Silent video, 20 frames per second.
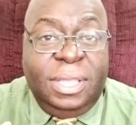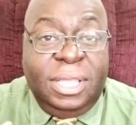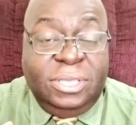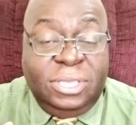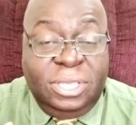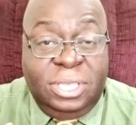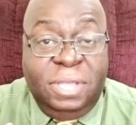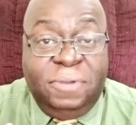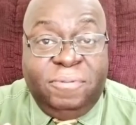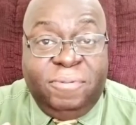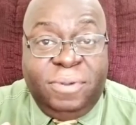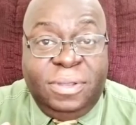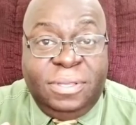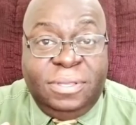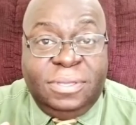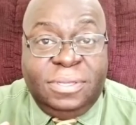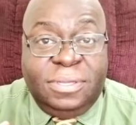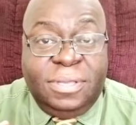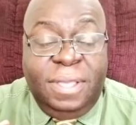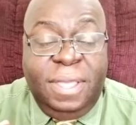It's a
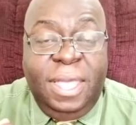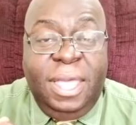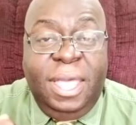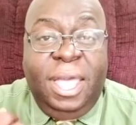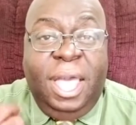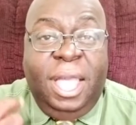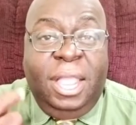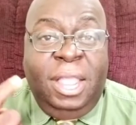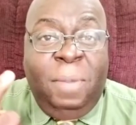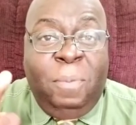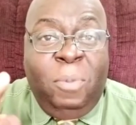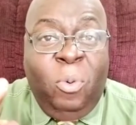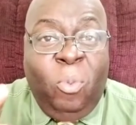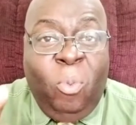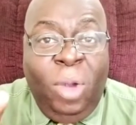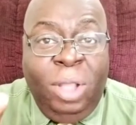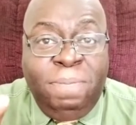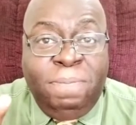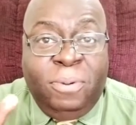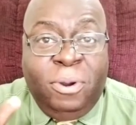difference. A number
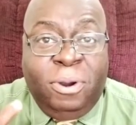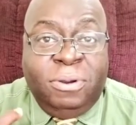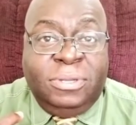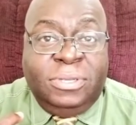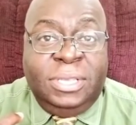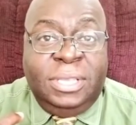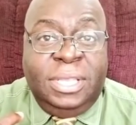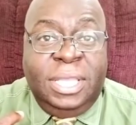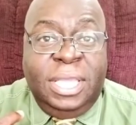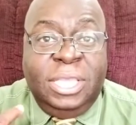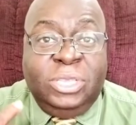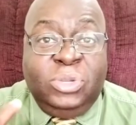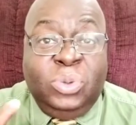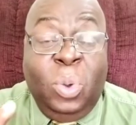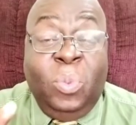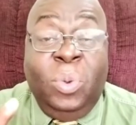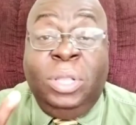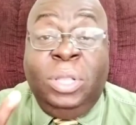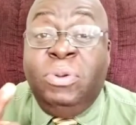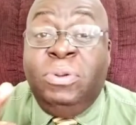one person is
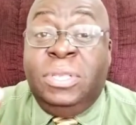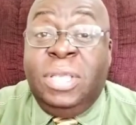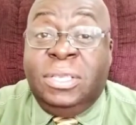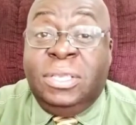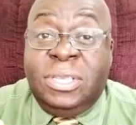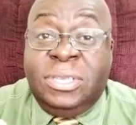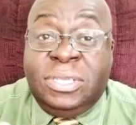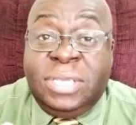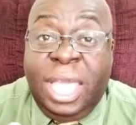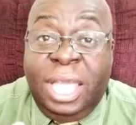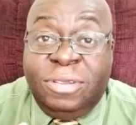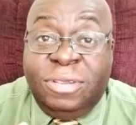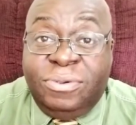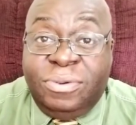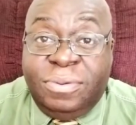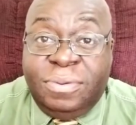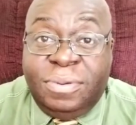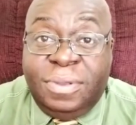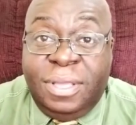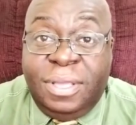someone who does a
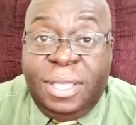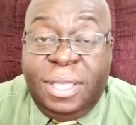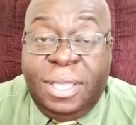schedule.